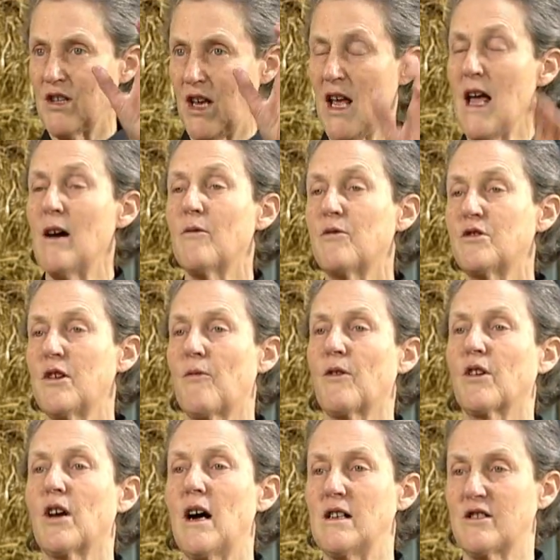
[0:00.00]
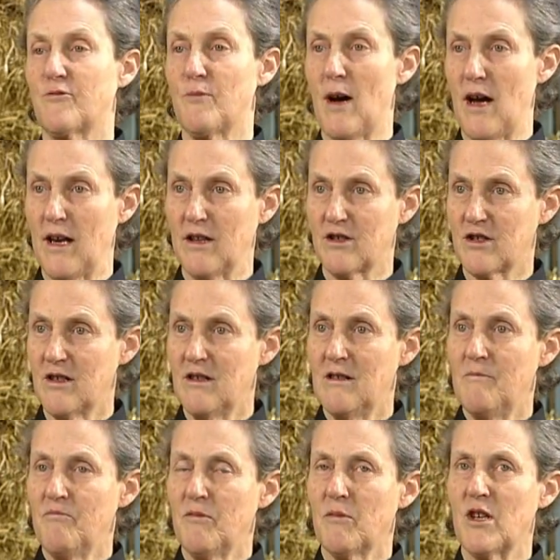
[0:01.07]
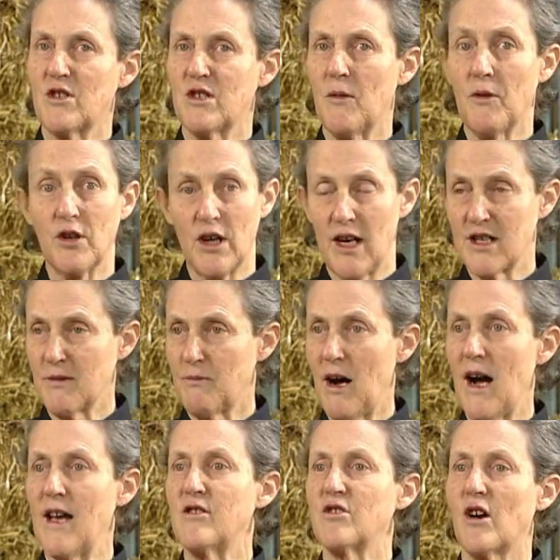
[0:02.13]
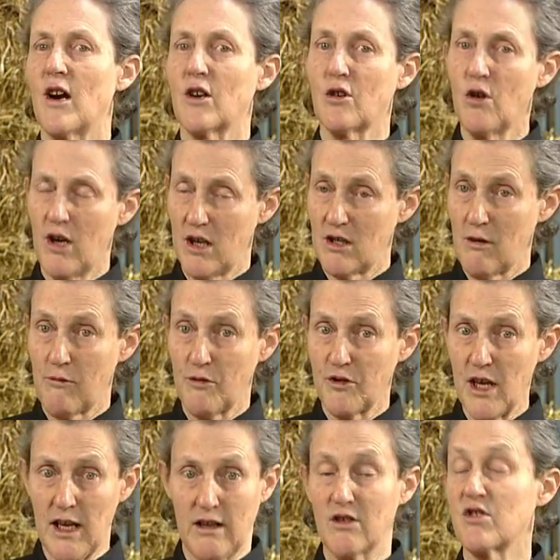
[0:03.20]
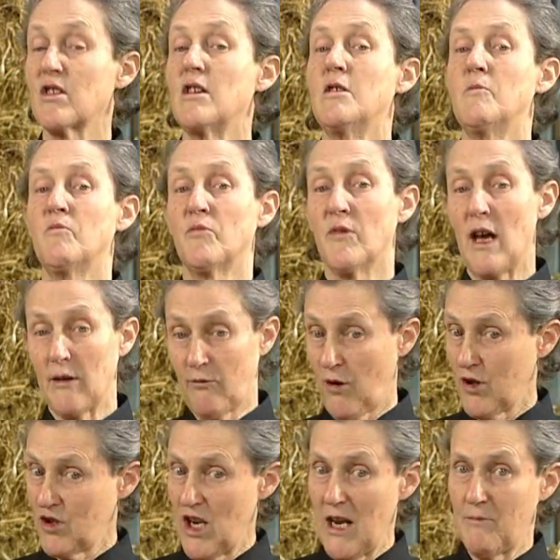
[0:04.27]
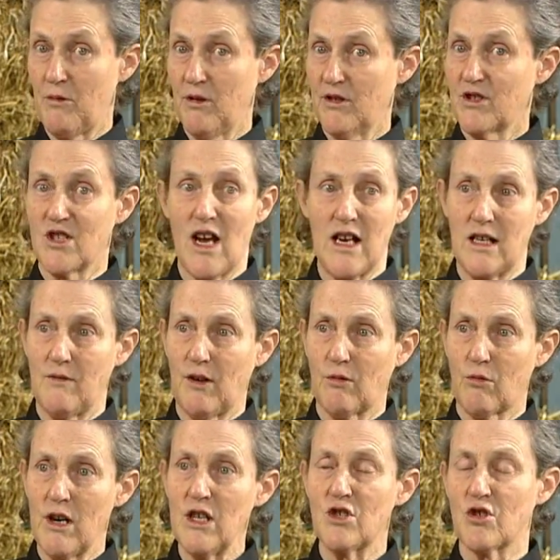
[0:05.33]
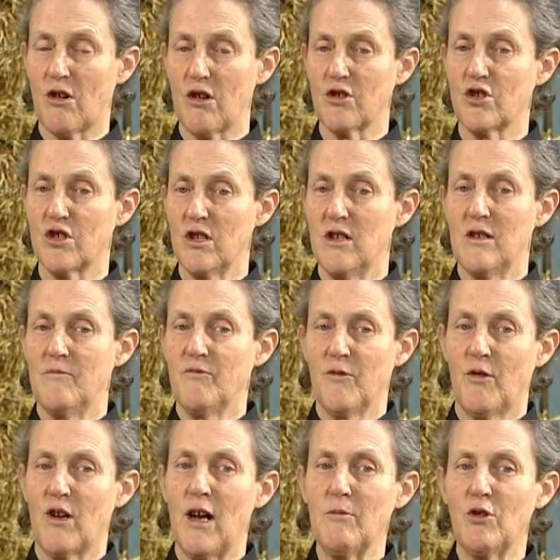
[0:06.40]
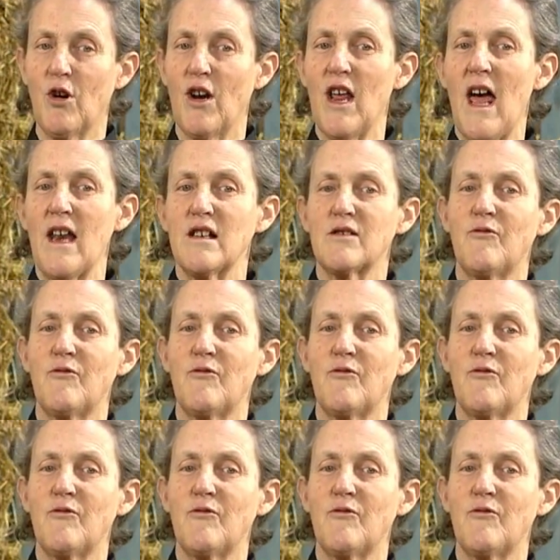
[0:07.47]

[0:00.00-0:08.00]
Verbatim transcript: to have different kinds of minds because different kinds of minds are good at different things. Like, for example, in scientific research, what I'm good at is